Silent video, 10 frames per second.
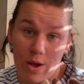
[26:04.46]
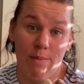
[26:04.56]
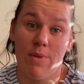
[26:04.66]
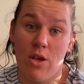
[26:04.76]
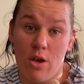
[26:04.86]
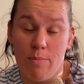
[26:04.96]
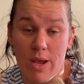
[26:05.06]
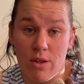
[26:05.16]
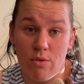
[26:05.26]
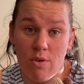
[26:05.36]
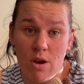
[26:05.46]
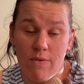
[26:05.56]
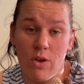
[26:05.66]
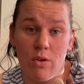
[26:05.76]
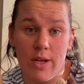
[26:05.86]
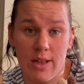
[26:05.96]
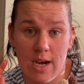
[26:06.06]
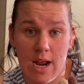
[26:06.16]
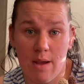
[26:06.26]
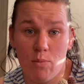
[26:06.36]
heap that you can pick through. If you look at their
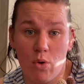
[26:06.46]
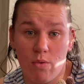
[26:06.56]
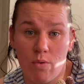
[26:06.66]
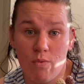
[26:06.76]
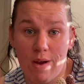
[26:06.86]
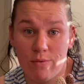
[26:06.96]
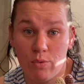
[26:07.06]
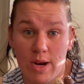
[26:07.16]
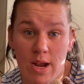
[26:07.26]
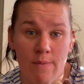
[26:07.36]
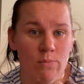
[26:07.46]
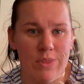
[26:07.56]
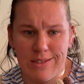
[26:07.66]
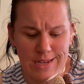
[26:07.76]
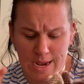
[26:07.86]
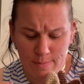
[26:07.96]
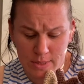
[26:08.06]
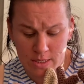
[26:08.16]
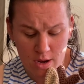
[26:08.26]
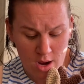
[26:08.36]
name on Ravelry, there's
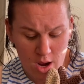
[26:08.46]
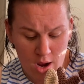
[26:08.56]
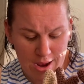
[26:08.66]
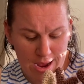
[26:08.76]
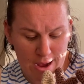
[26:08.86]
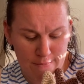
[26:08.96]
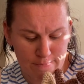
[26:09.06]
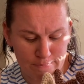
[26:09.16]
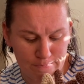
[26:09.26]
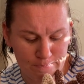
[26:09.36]
heaps. I'm